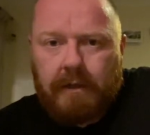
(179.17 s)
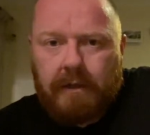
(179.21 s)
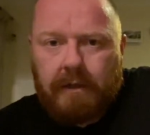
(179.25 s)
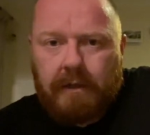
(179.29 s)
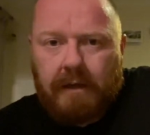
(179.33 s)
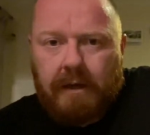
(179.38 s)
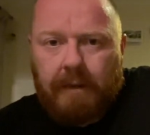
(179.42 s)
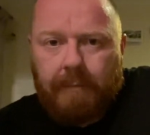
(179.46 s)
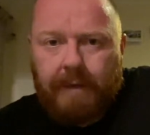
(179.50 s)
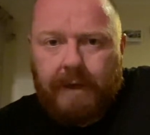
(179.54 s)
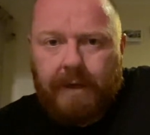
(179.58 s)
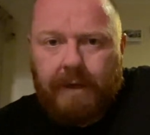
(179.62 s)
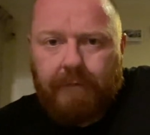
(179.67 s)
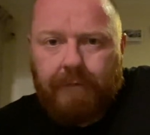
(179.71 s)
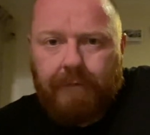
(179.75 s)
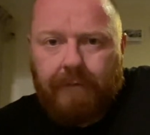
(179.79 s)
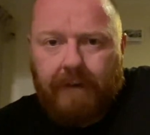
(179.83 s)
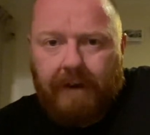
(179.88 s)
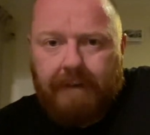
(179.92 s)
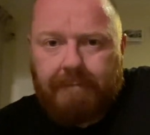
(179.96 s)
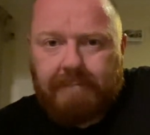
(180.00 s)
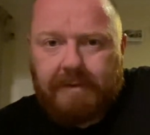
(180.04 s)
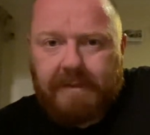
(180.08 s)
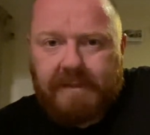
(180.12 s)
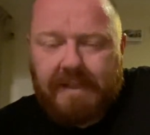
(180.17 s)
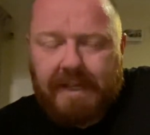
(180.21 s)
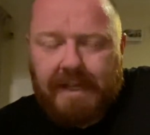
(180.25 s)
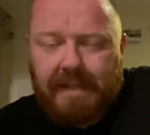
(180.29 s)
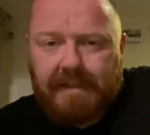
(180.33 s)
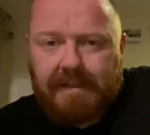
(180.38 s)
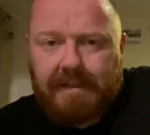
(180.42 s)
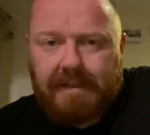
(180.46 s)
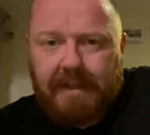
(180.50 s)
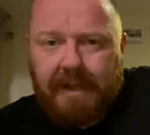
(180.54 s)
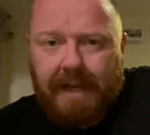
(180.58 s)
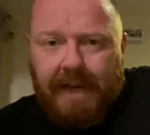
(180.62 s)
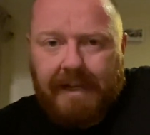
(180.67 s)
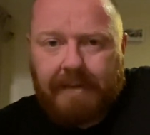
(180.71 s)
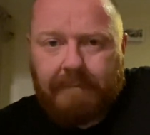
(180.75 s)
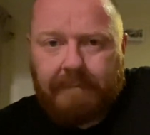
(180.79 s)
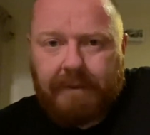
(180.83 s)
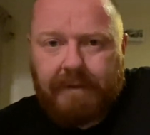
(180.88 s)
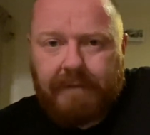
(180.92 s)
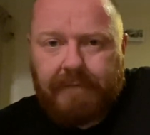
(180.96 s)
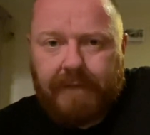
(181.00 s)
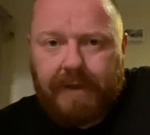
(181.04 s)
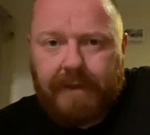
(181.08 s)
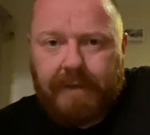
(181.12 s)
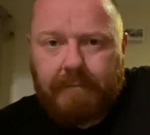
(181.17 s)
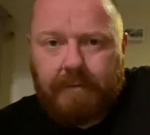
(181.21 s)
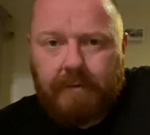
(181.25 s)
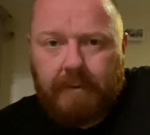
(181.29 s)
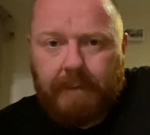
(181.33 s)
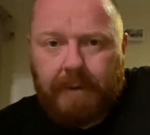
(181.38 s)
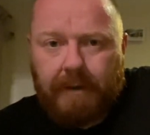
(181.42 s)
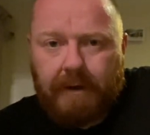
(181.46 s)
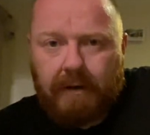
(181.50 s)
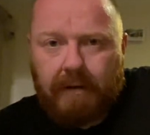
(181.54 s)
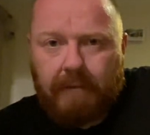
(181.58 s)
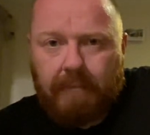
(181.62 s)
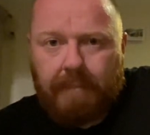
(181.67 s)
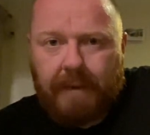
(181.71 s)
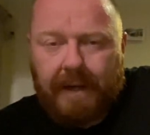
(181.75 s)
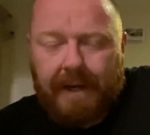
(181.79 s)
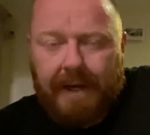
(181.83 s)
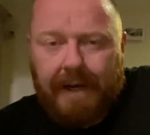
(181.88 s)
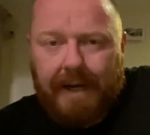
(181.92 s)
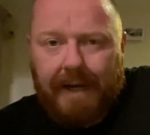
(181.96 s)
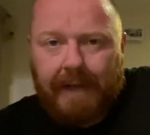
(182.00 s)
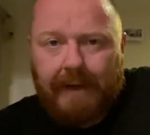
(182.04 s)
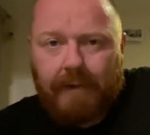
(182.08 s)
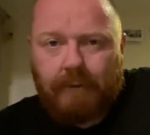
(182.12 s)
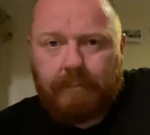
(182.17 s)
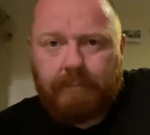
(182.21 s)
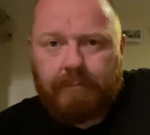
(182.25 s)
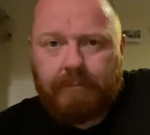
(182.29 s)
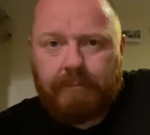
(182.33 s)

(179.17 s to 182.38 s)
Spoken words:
Coming in at 5% ABV. American Pale Ale.